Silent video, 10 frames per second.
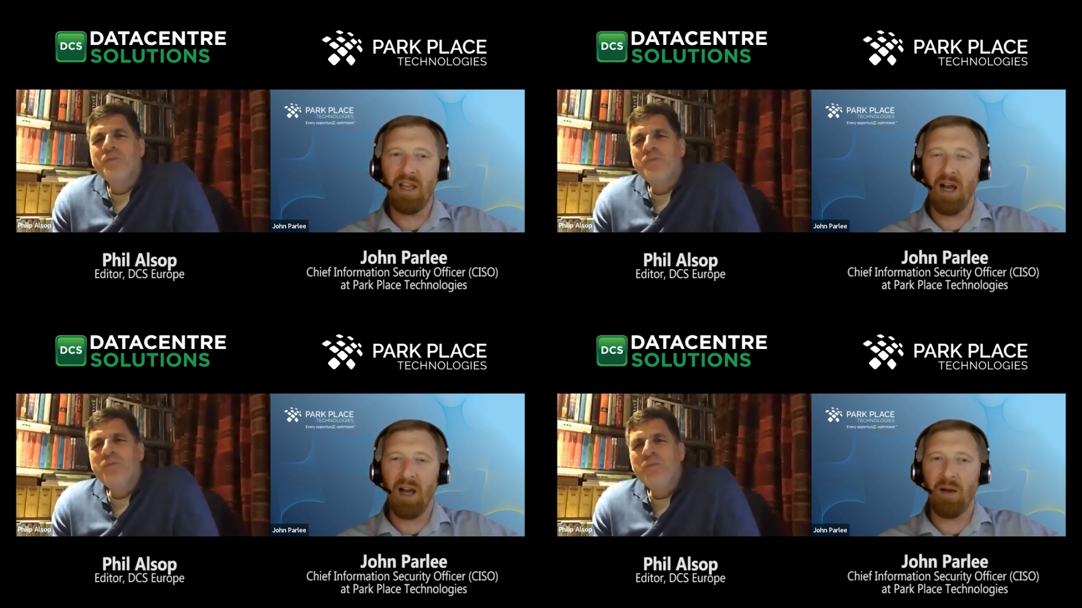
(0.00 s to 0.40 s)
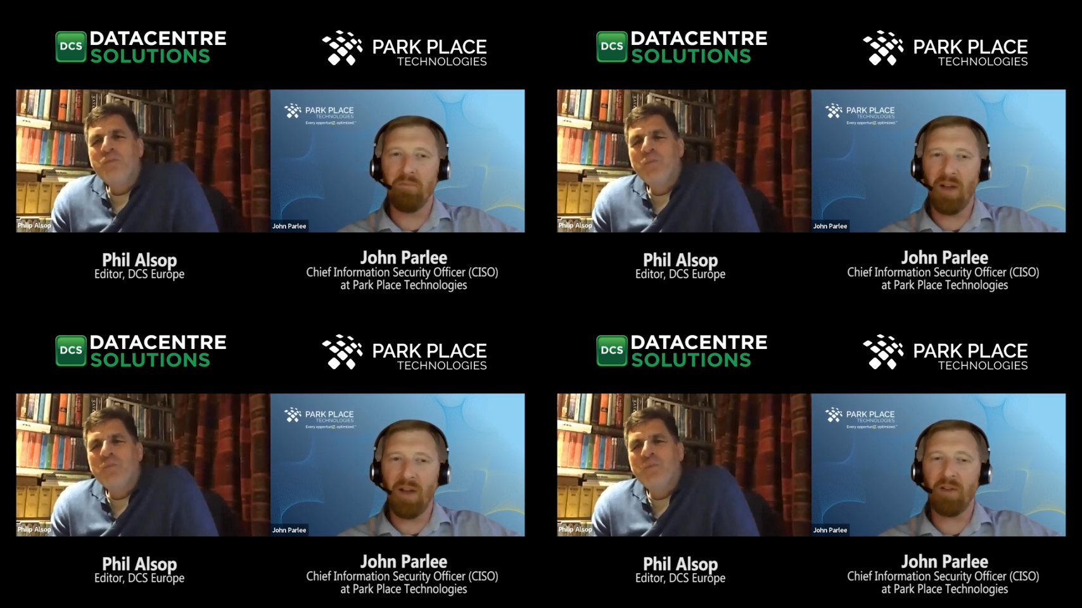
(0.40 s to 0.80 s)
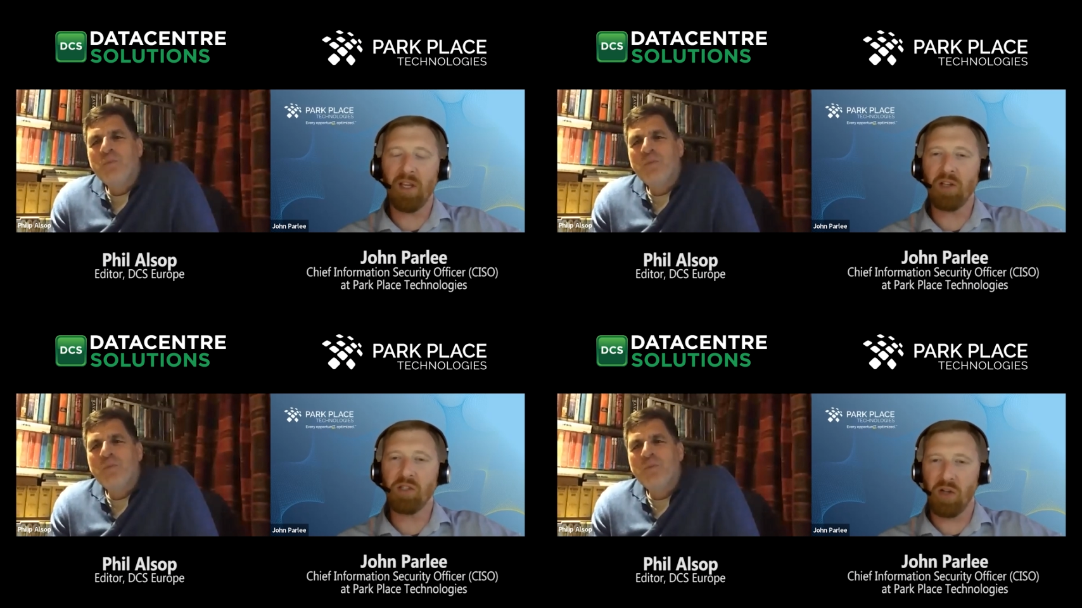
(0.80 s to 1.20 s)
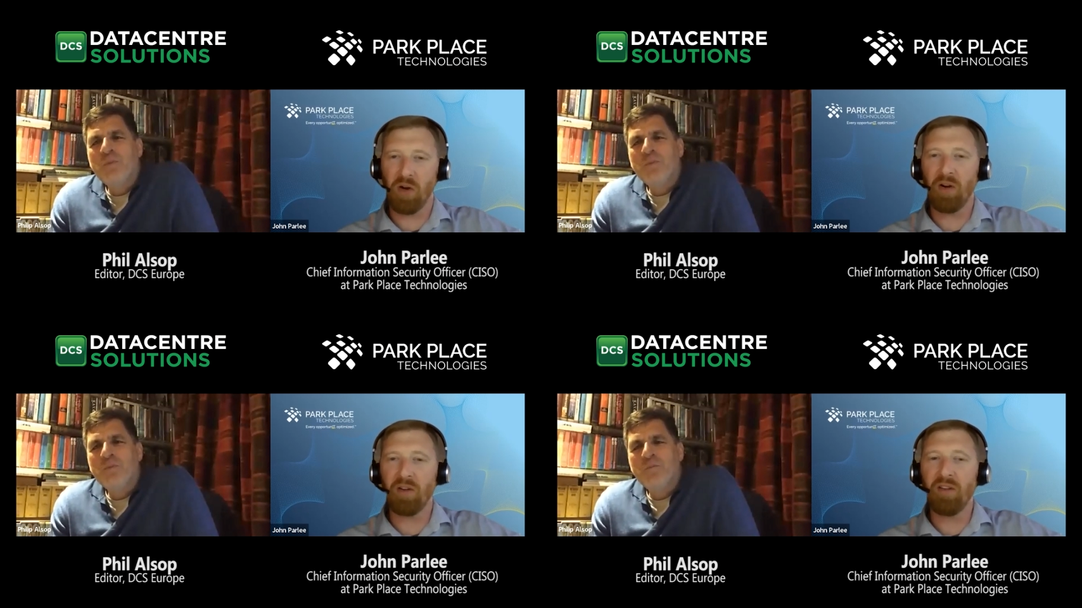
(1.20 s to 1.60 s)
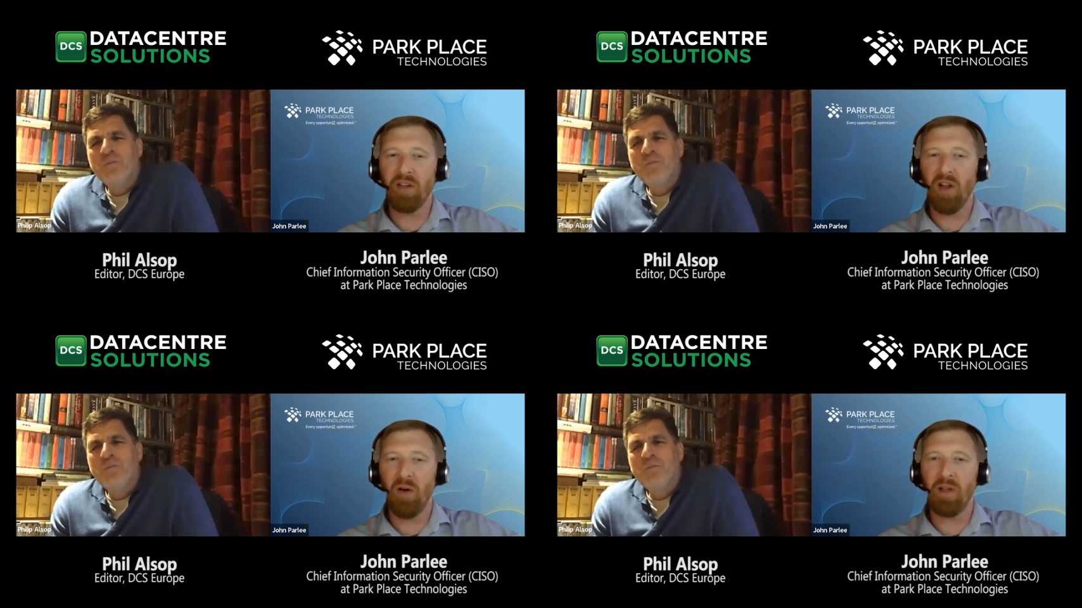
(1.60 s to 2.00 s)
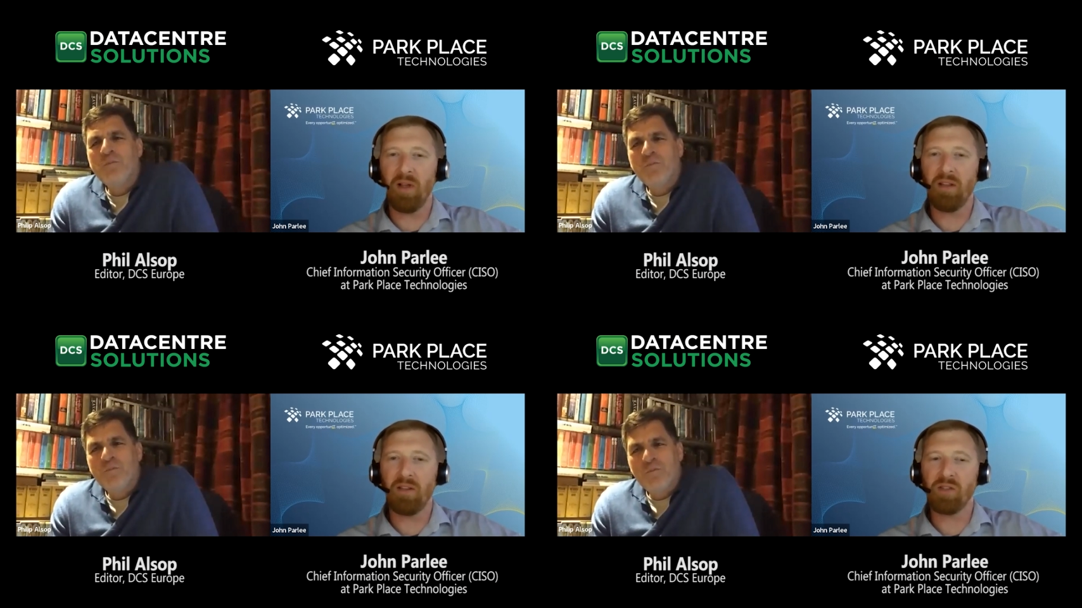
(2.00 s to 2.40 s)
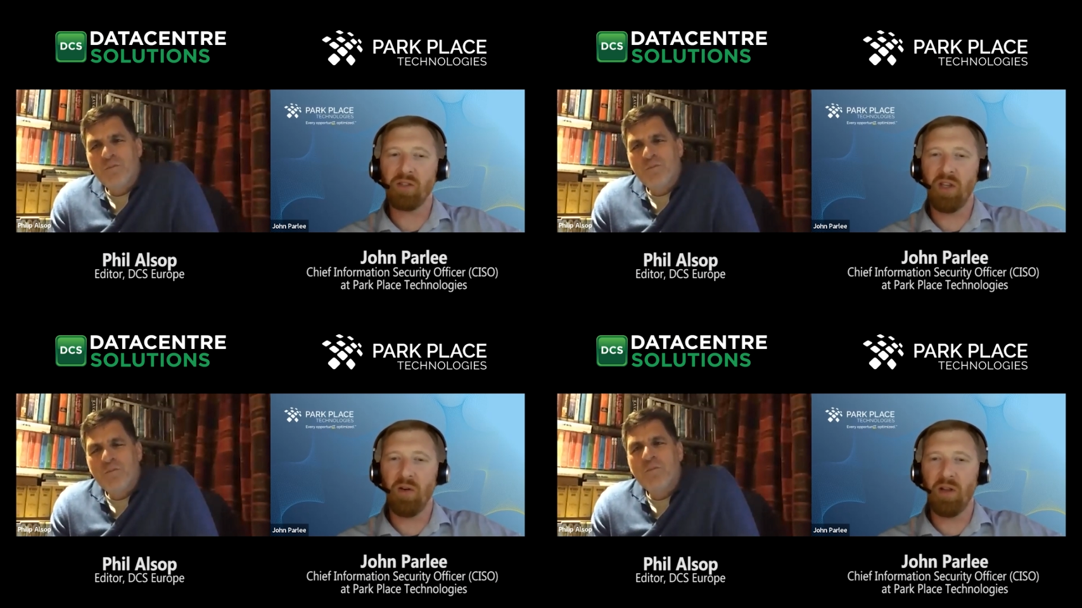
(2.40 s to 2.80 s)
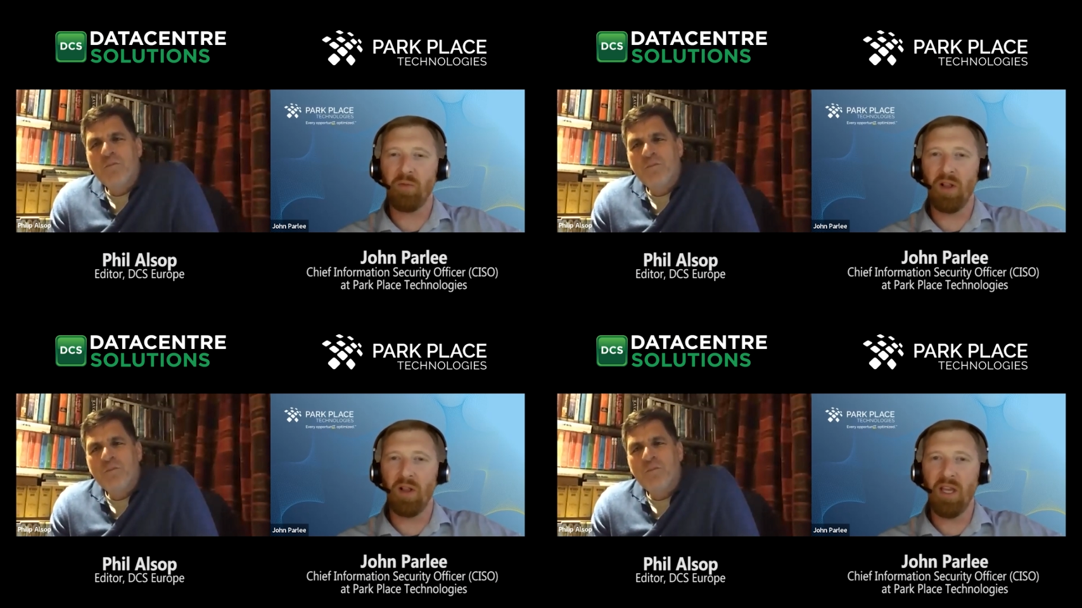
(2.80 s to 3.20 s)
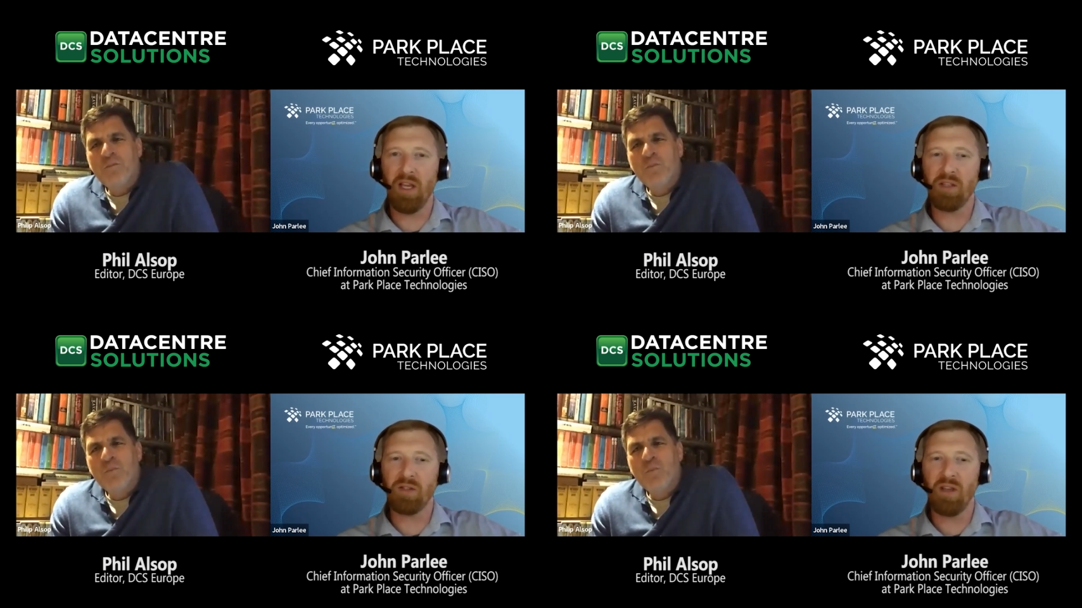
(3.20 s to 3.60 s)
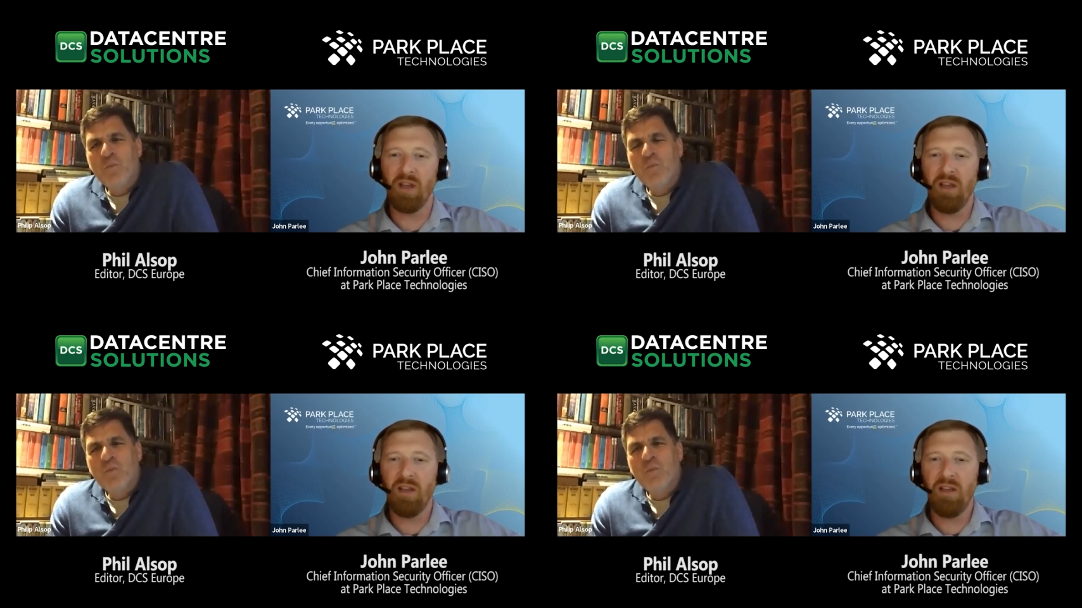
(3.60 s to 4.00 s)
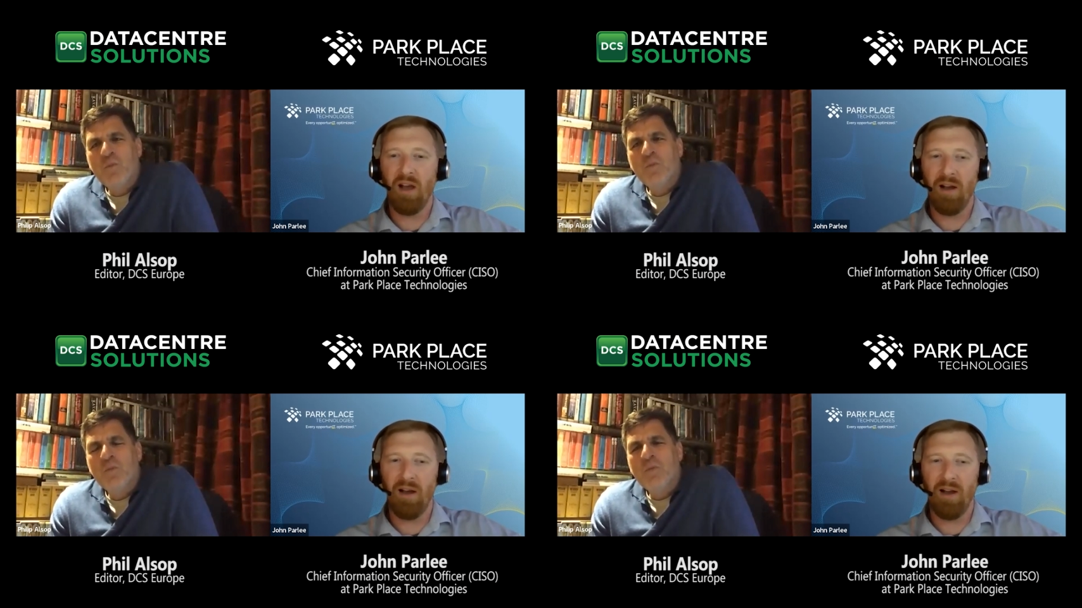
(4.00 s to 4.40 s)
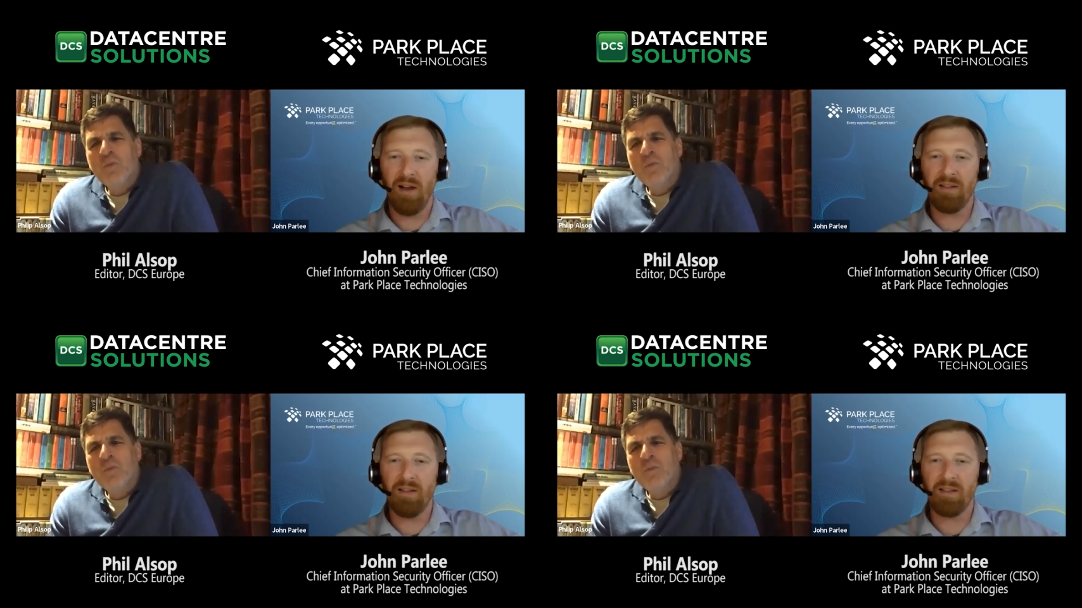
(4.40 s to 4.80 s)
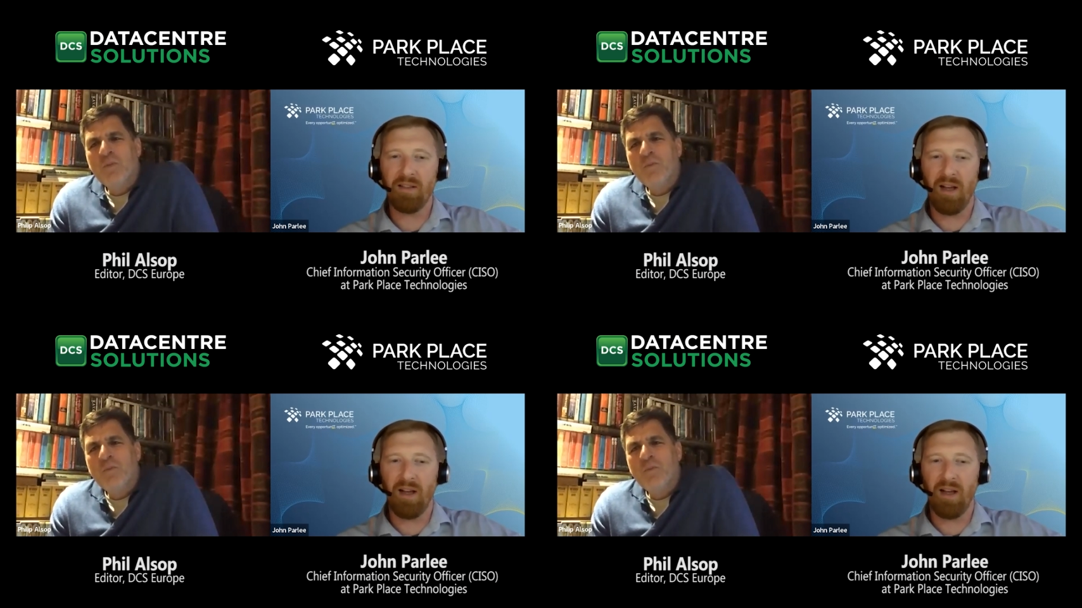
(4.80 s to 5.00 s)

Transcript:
Speaker 1: I, am definitely concerned. You know, it, it, security really is uh, a,